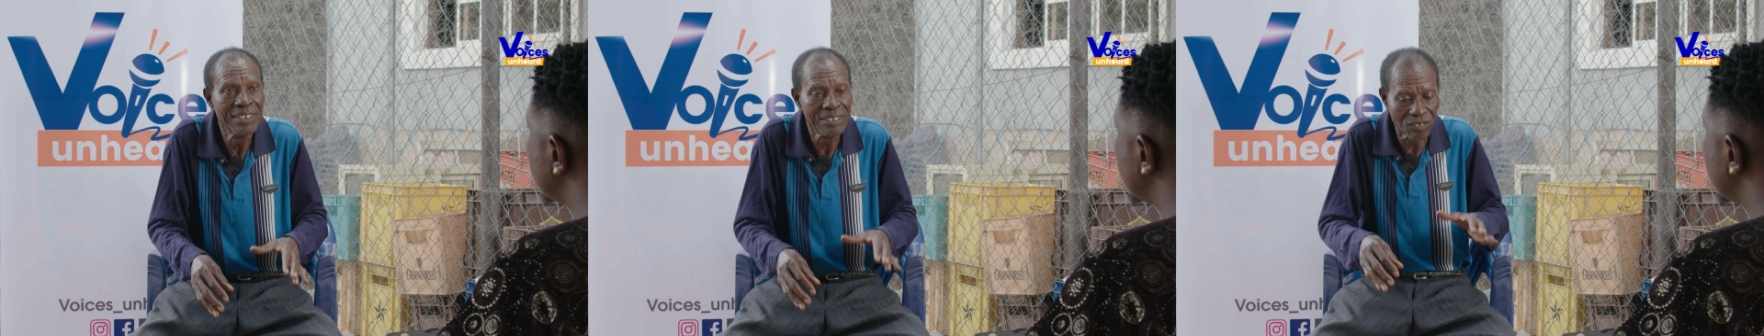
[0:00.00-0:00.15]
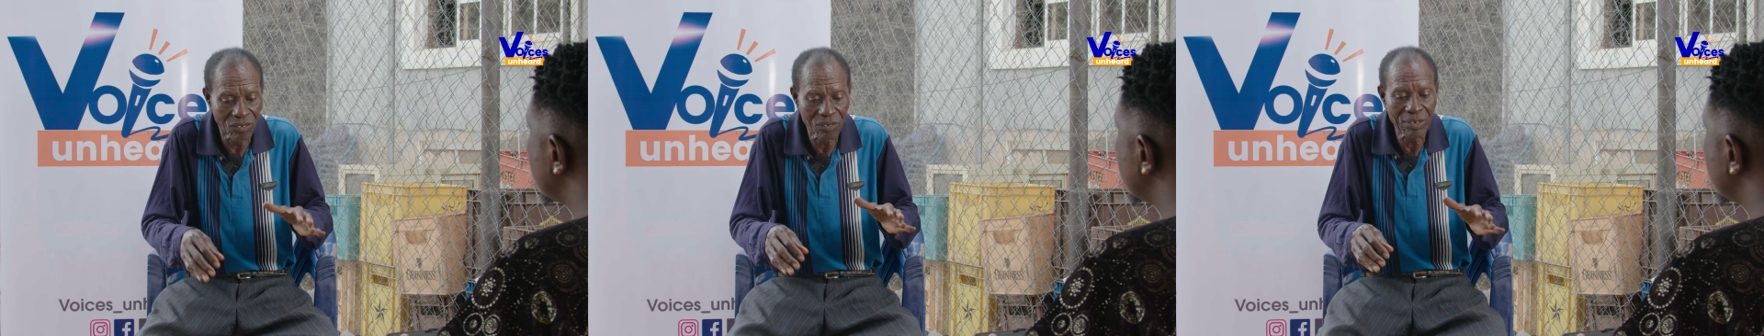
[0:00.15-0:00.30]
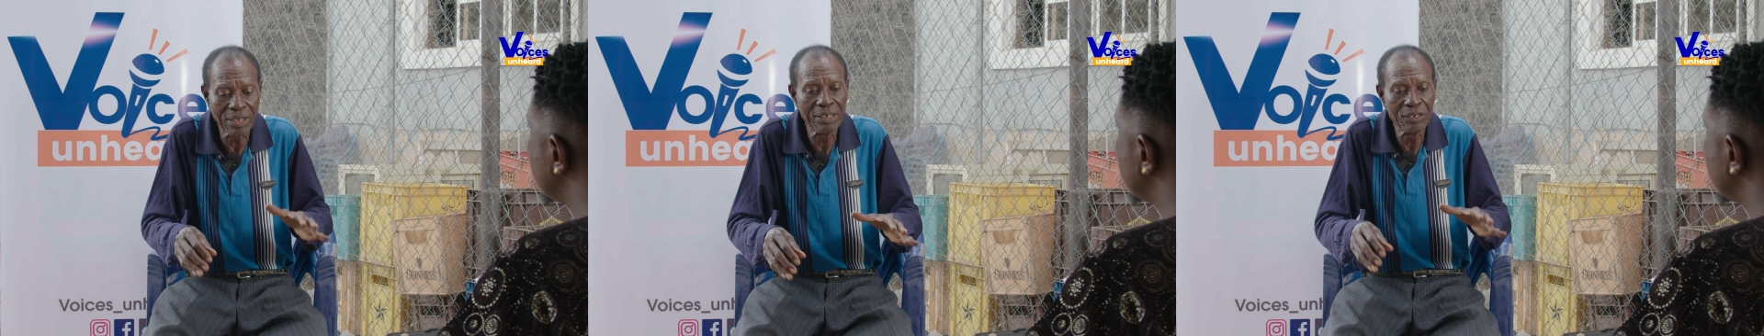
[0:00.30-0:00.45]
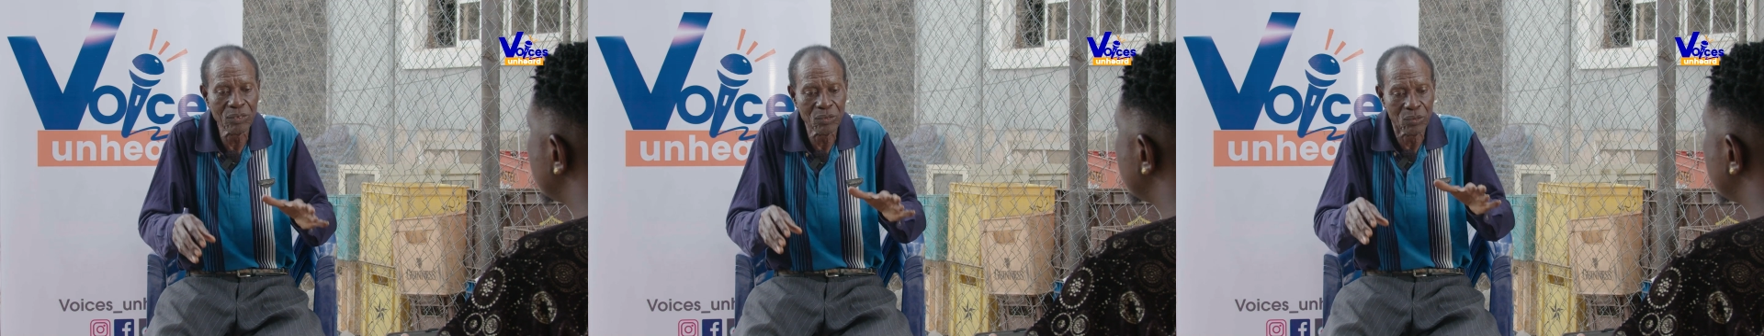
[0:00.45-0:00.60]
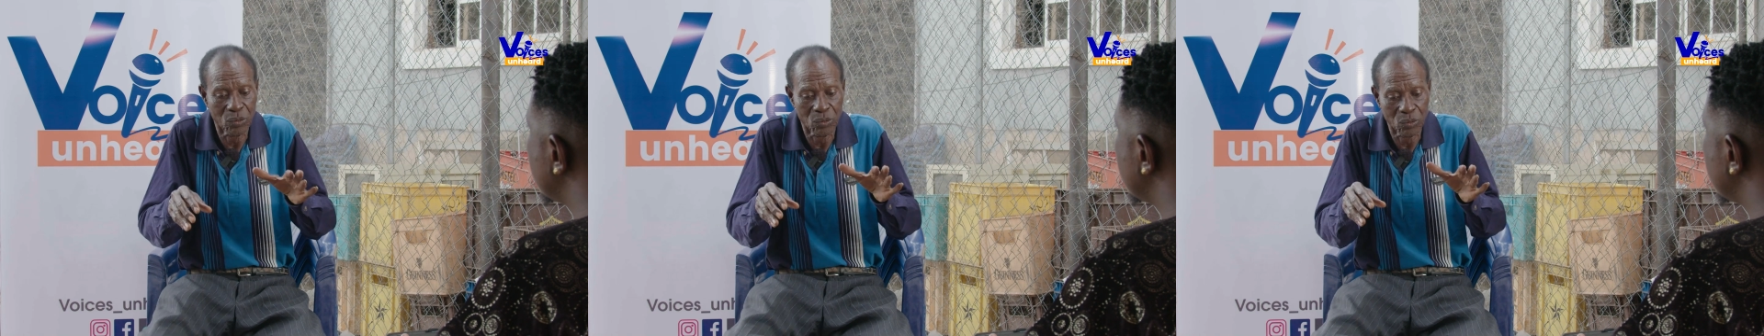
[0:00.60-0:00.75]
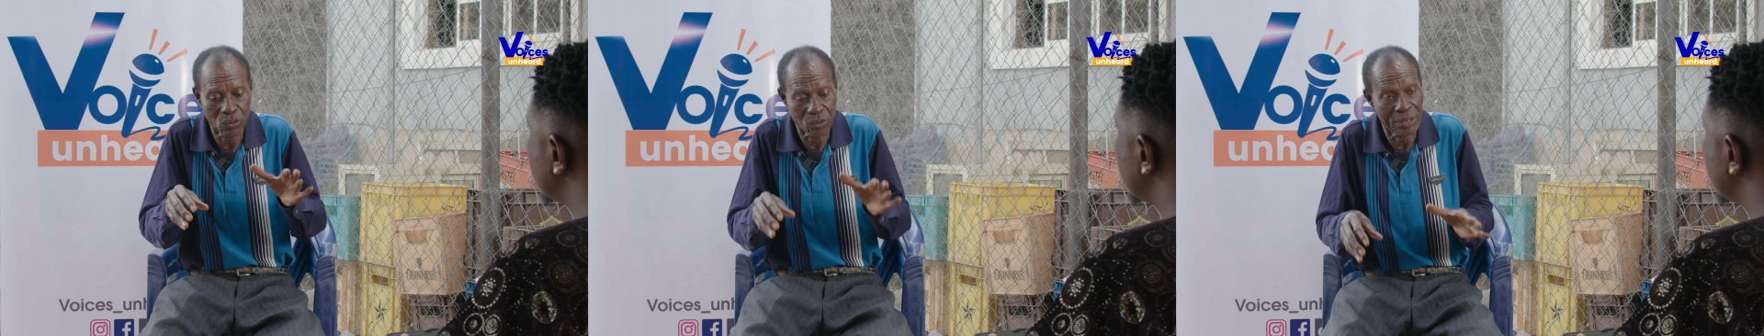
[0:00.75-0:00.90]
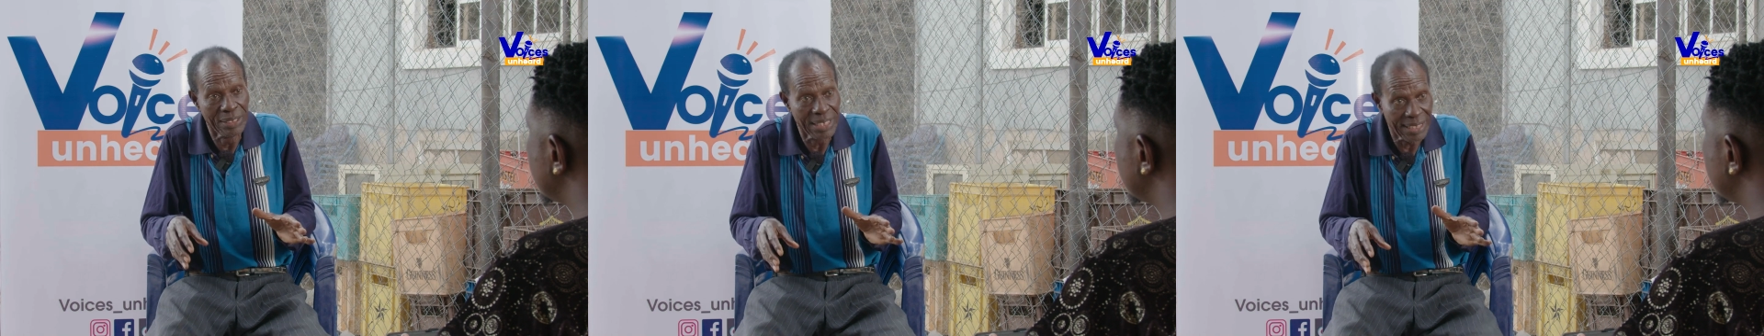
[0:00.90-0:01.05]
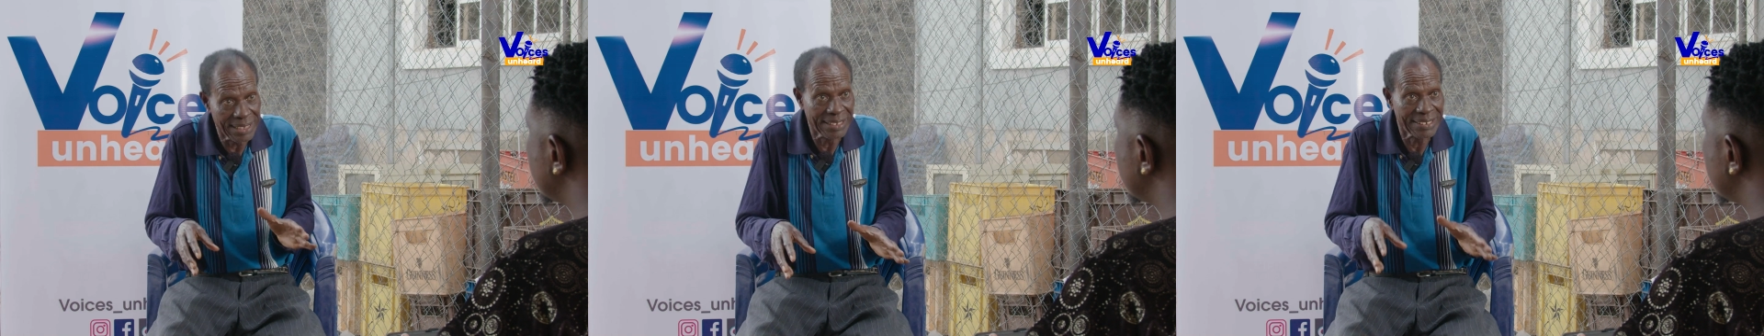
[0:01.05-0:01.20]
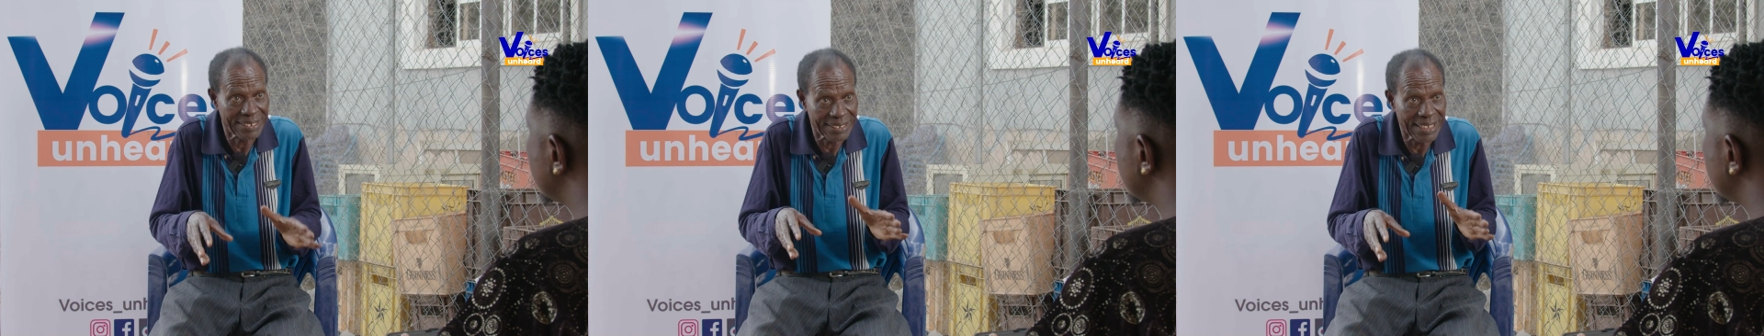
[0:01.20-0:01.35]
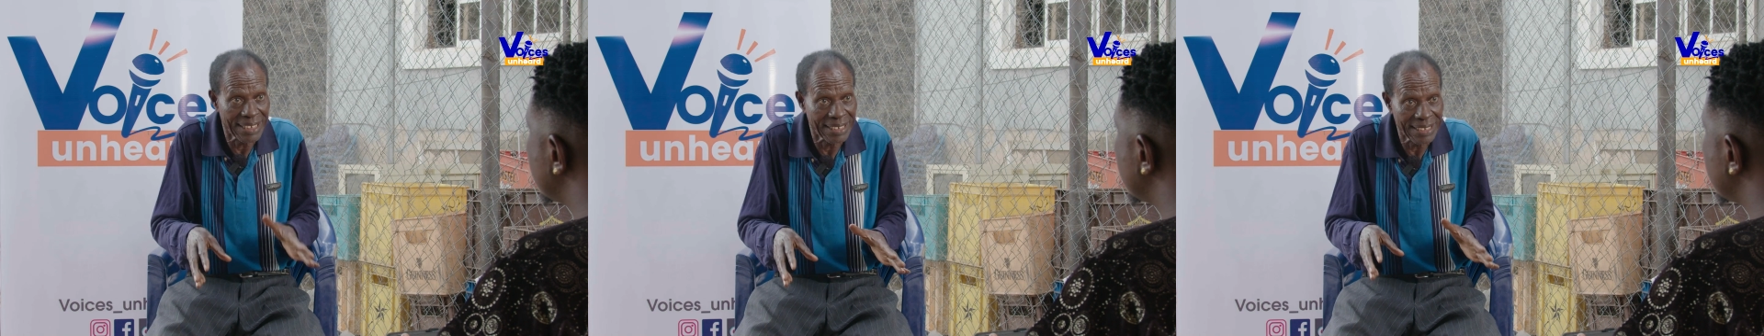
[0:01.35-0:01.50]
Okay, you will stay
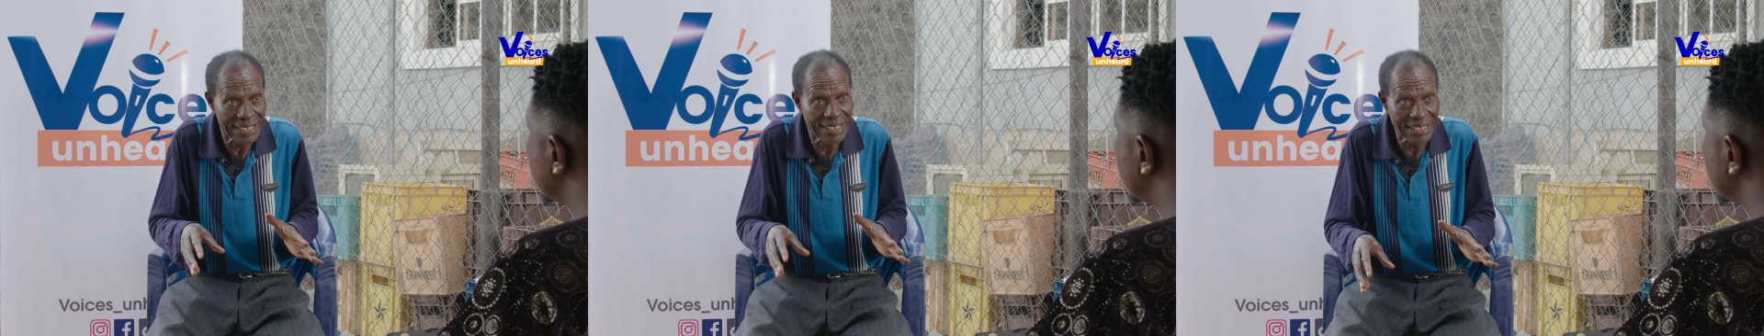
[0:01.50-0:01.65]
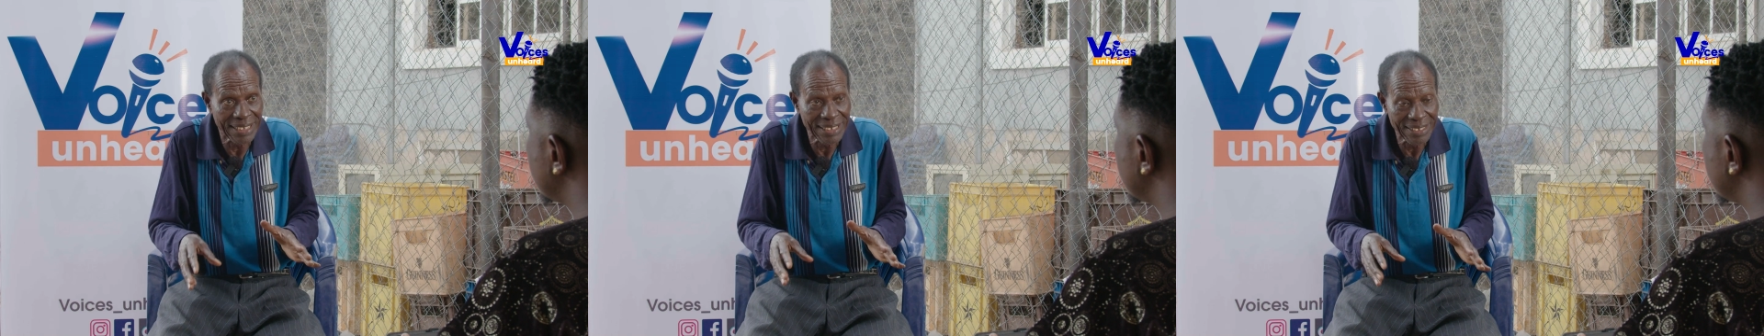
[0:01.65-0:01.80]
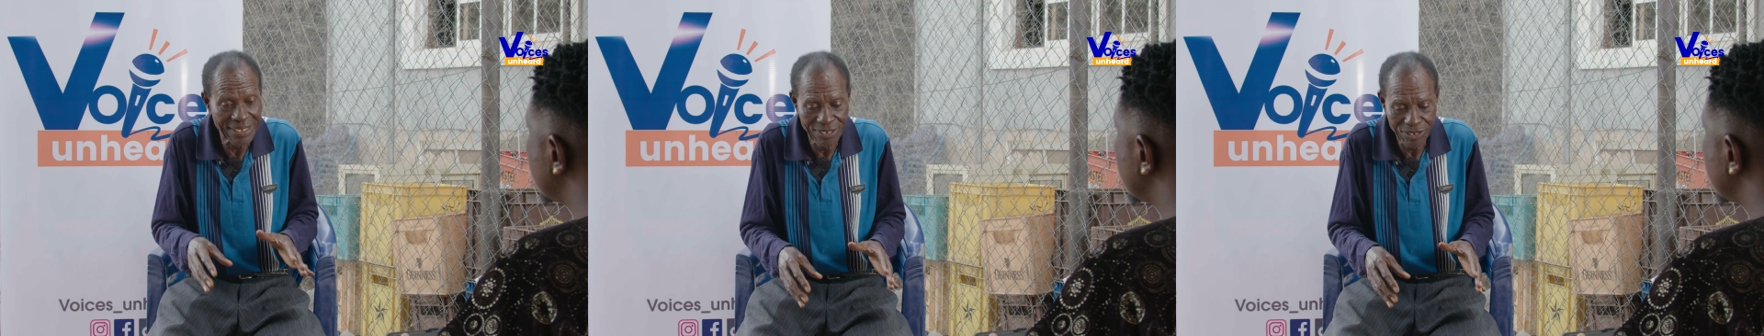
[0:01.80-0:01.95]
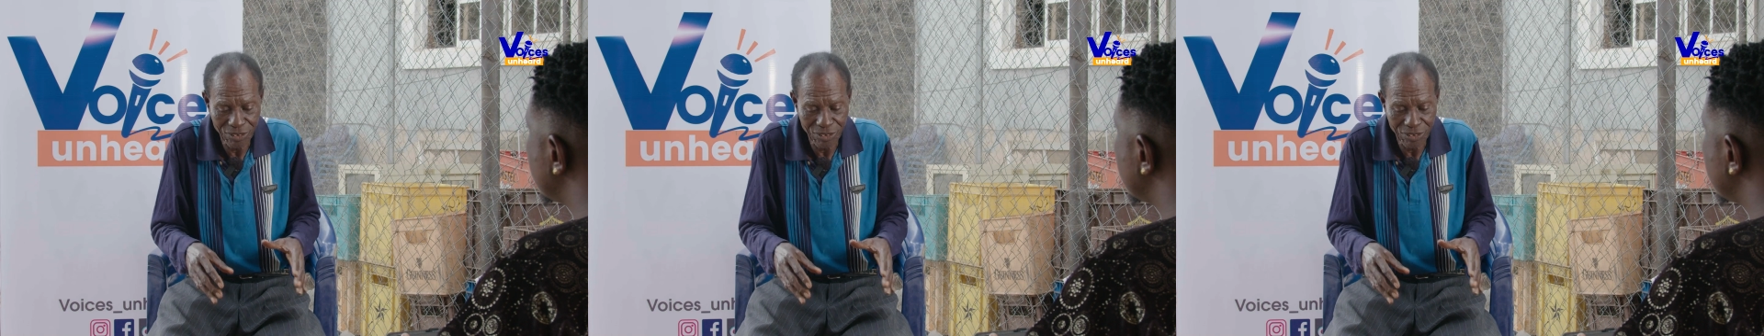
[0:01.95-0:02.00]
inside there.